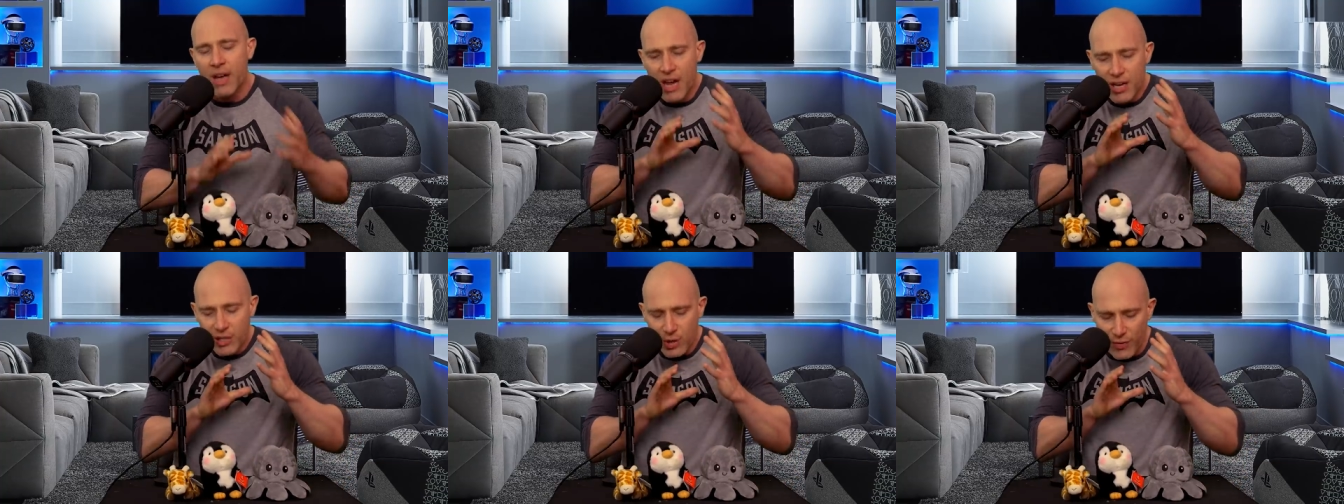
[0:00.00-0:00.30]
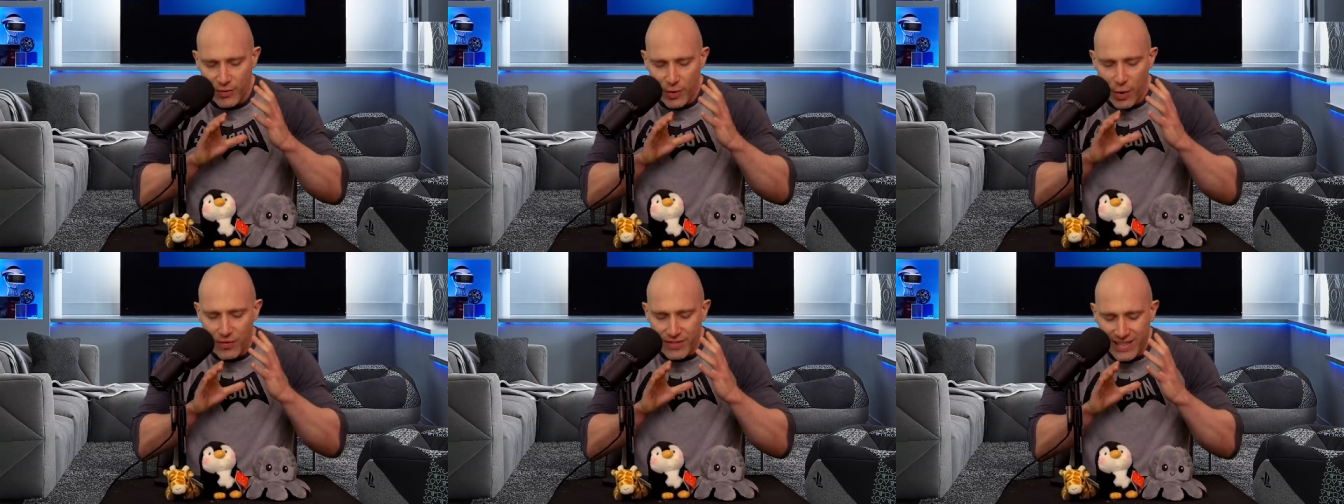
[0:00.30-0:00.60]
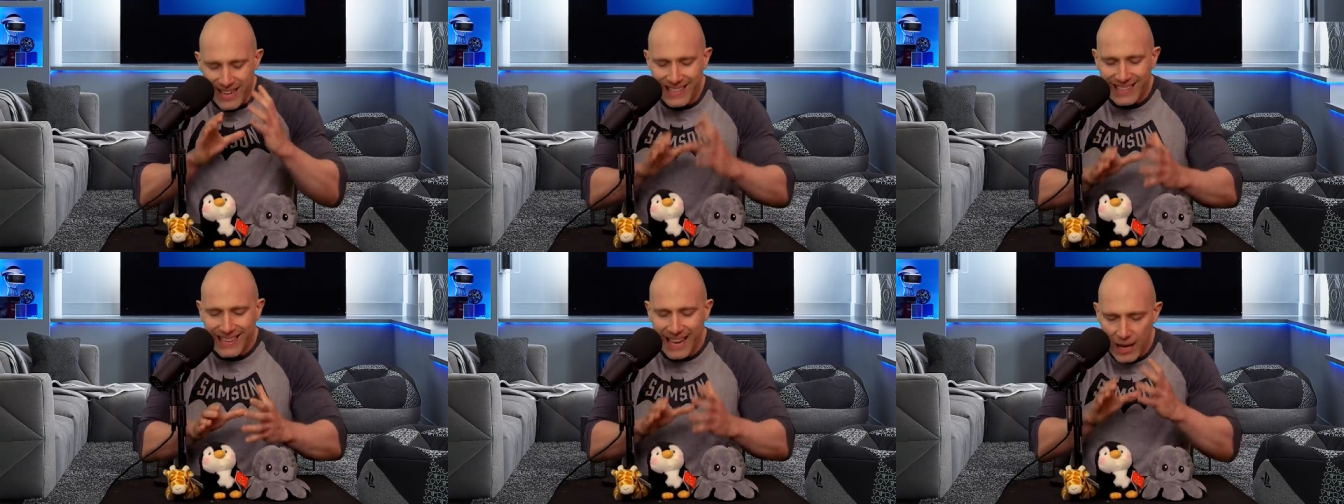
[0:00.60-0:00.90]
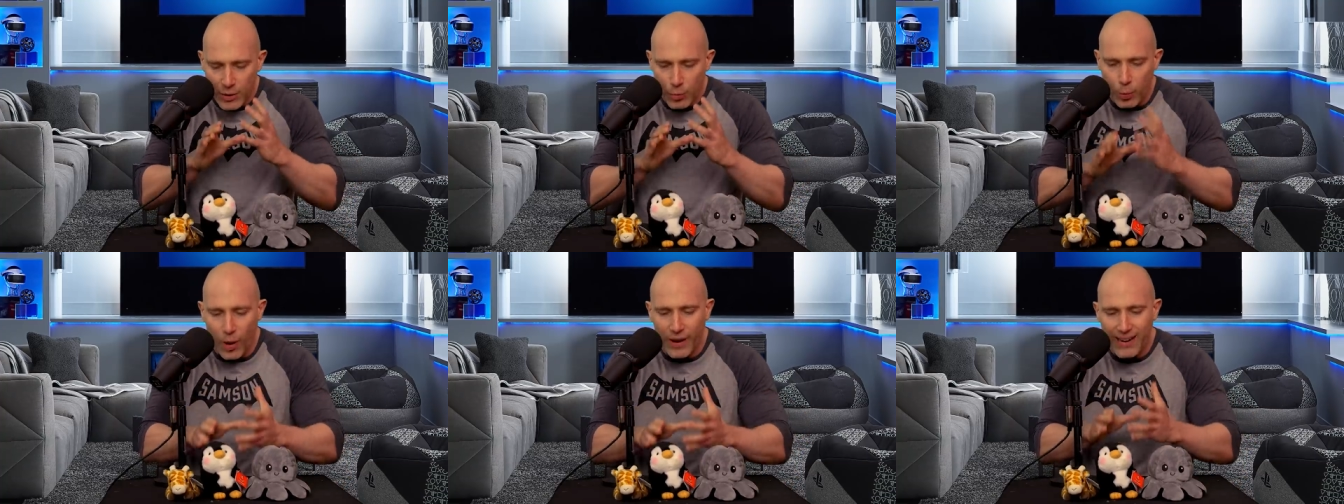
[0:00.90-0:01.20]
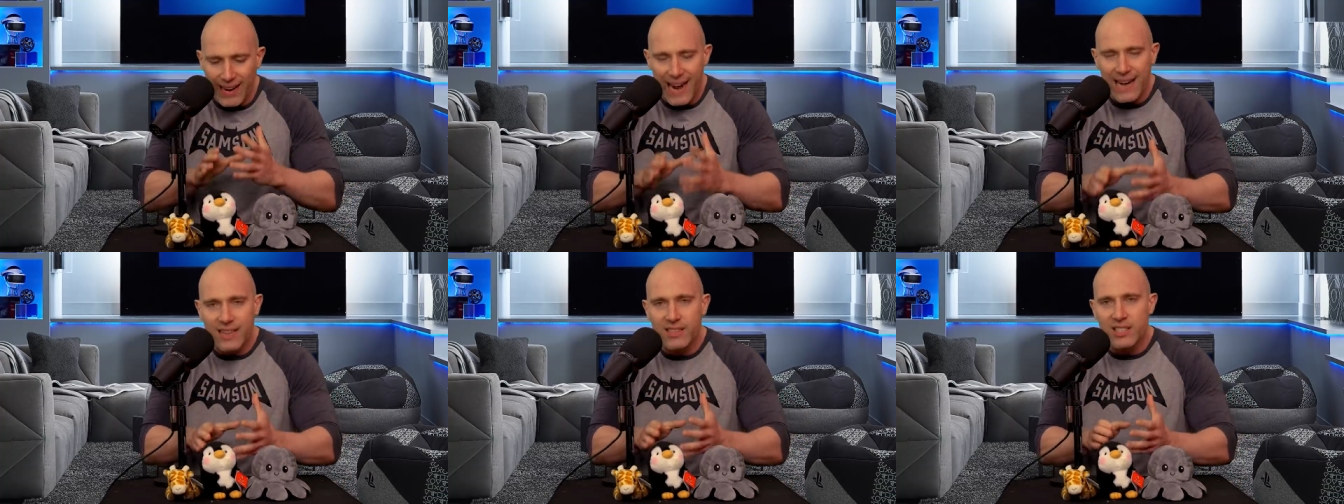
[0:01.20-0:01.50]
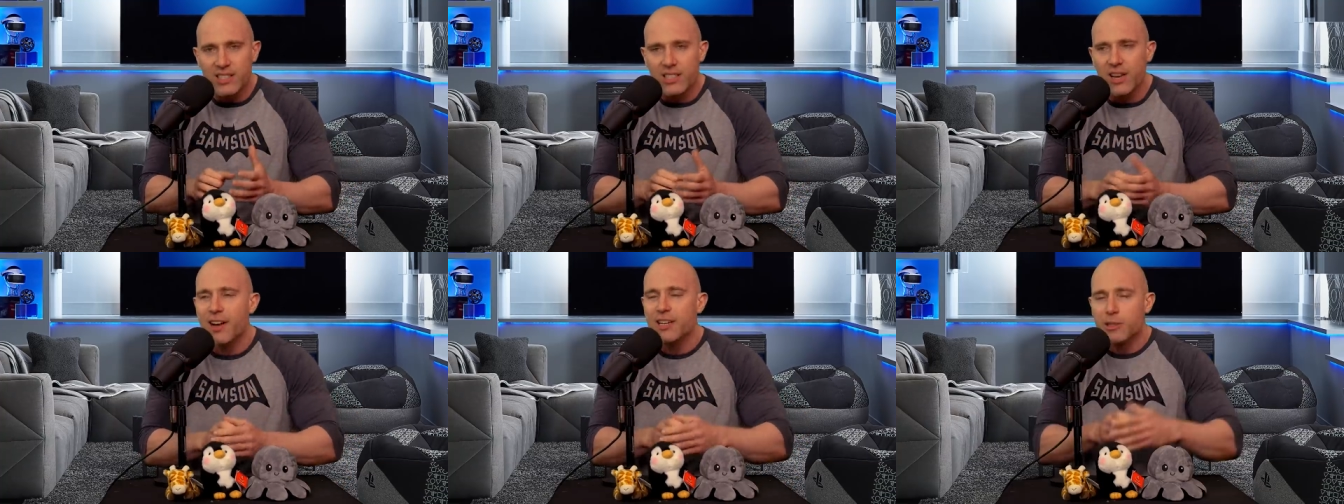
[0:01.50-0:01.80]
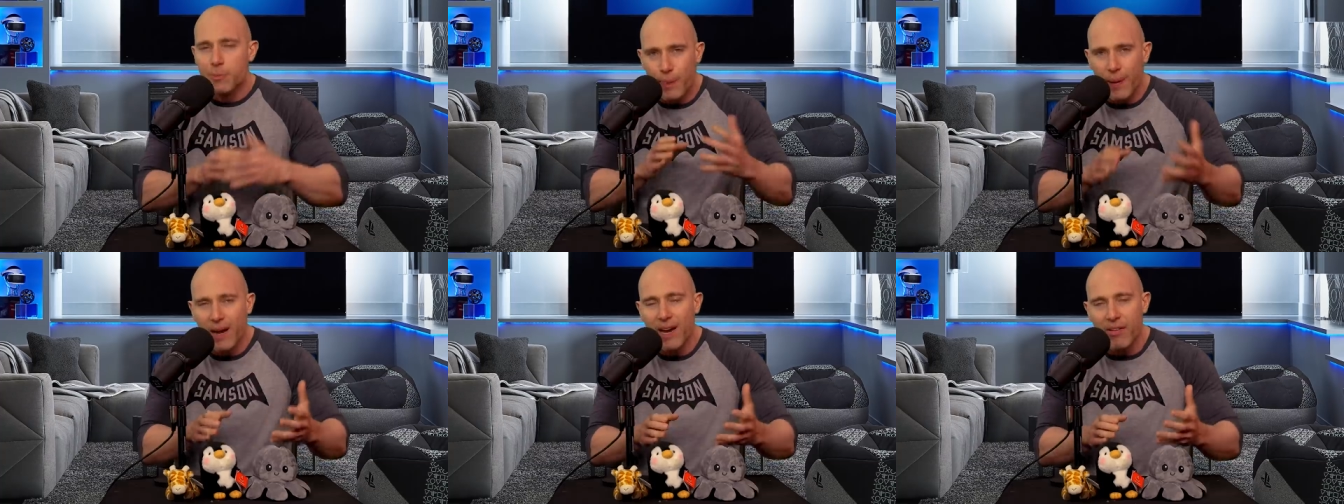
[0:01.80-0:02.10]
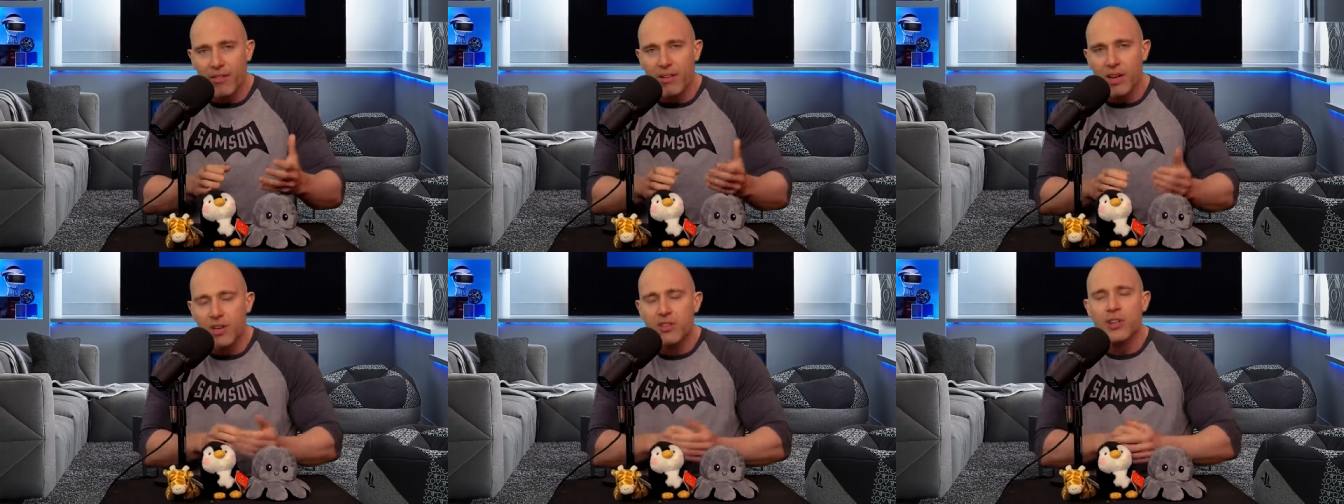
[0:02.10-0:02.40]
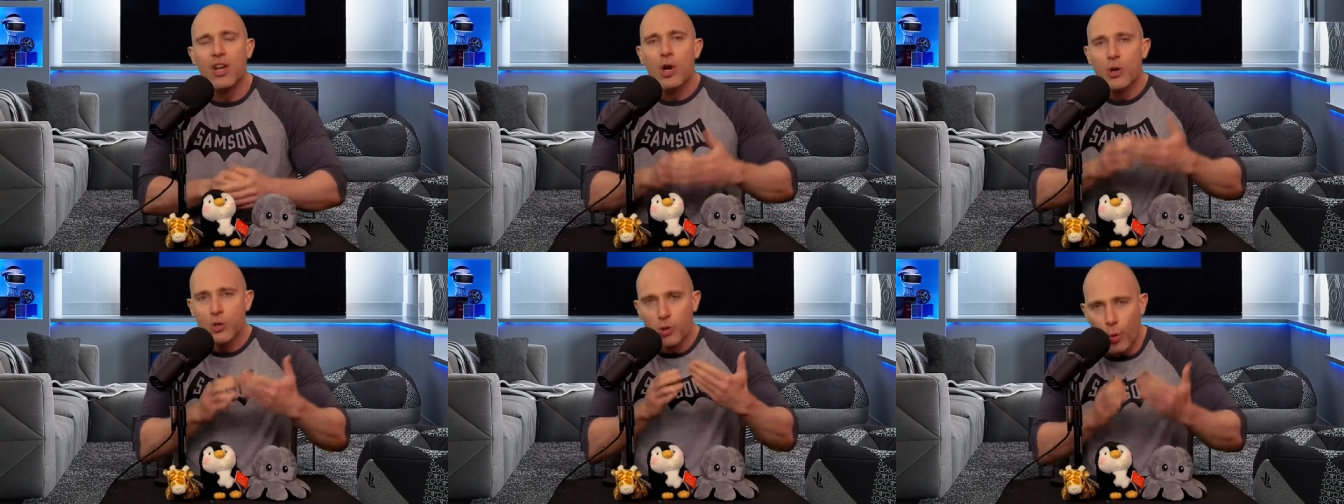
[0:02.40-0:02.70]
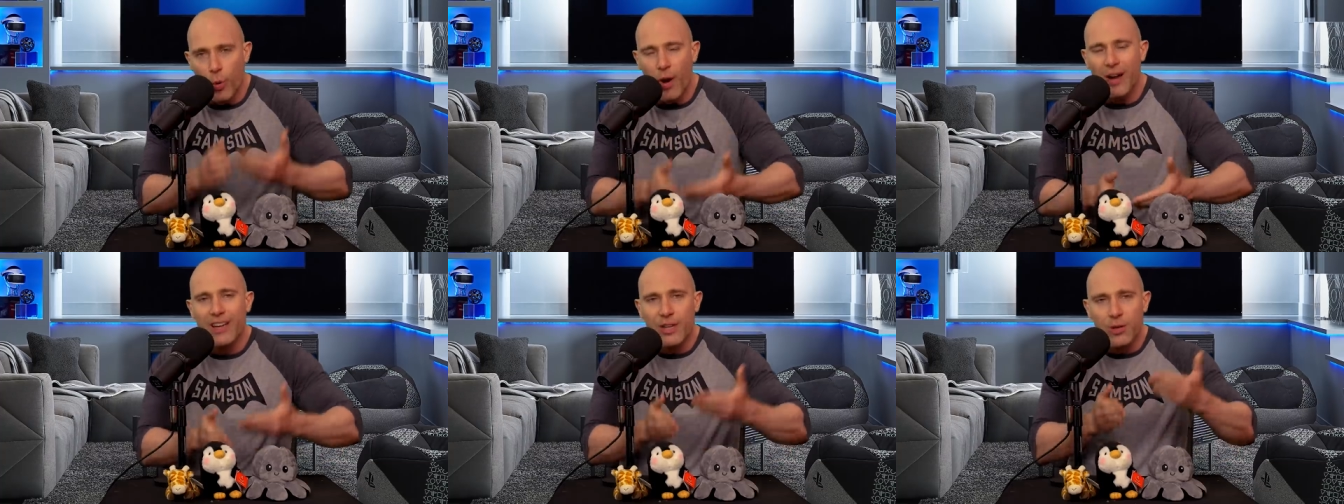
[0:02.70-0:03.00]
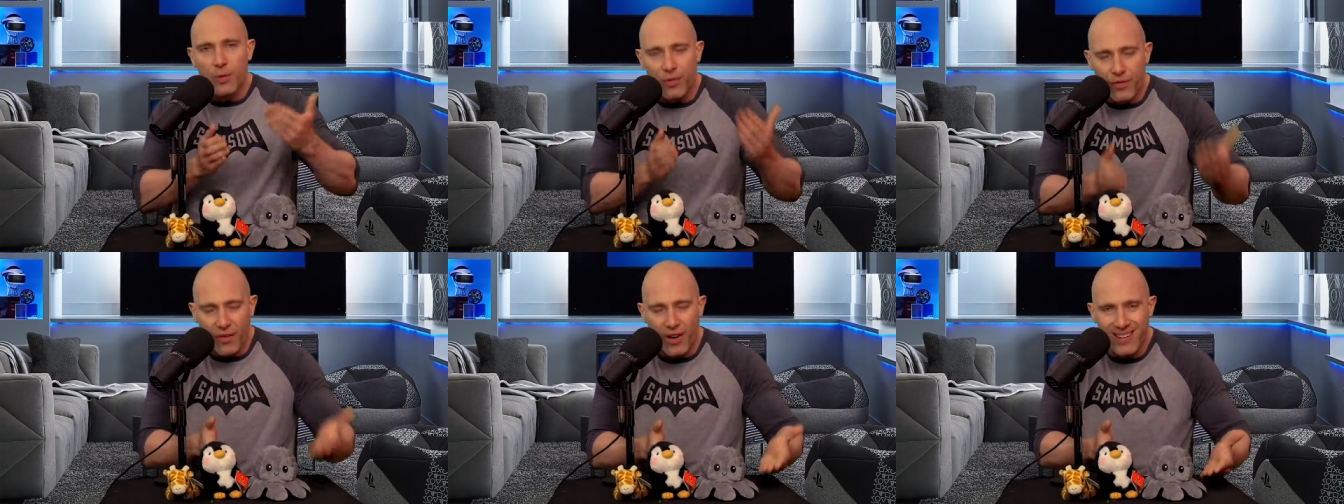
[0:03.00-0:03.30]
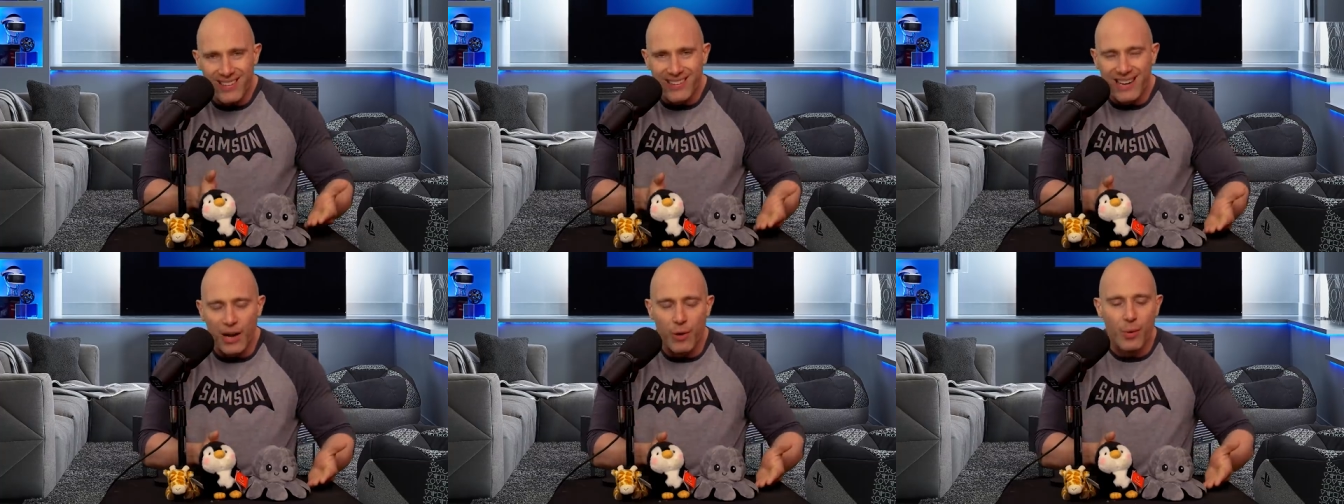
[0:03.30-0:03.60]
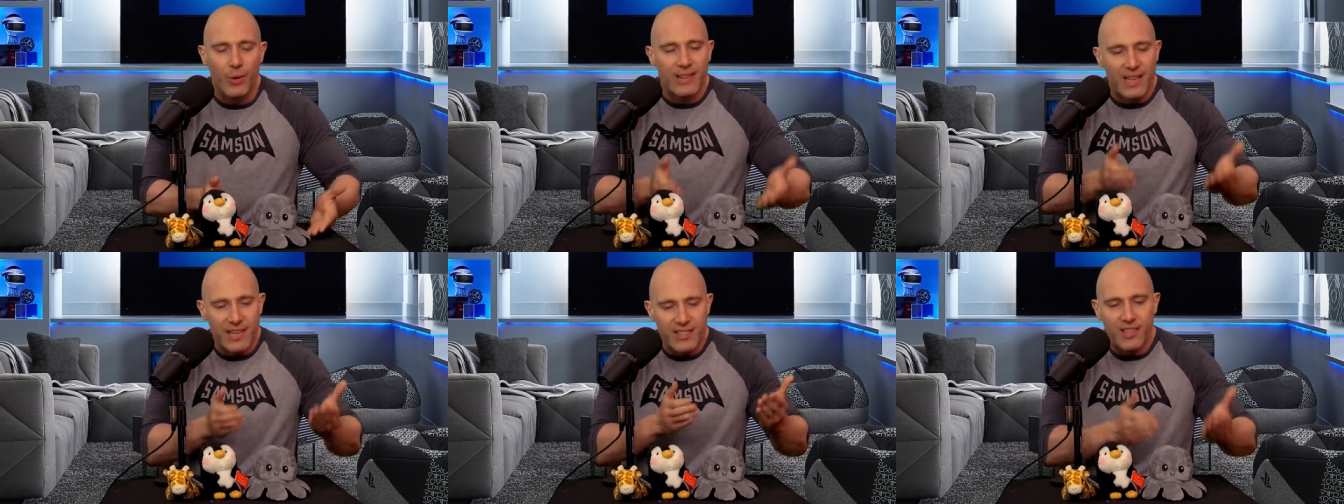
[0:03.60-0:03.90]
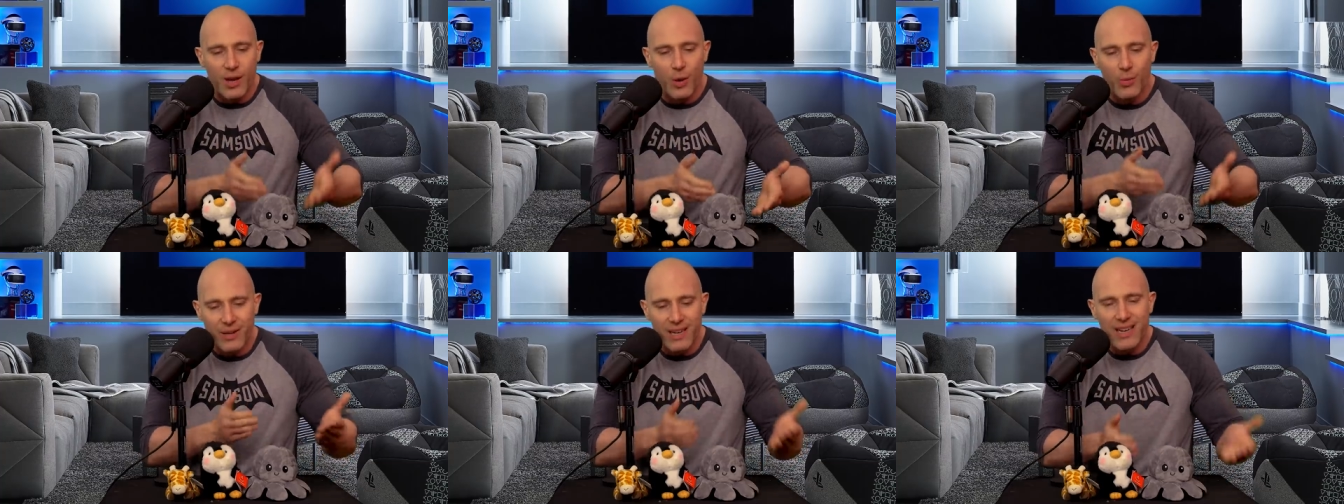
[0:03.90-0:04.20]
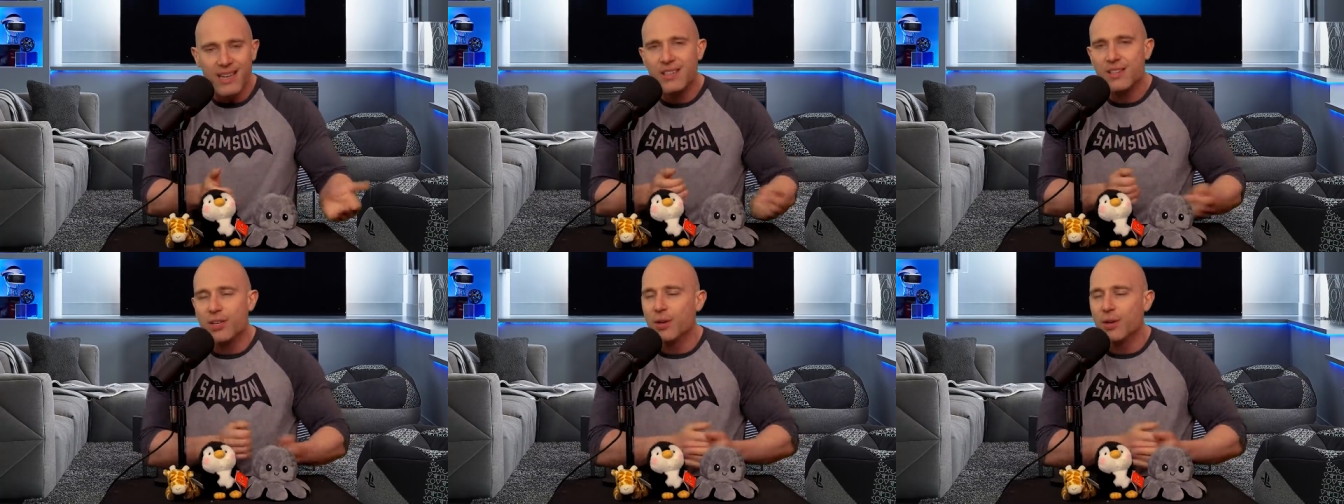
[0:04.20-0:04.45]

So if you have dedicated one exercise period to working your front delt when there's no need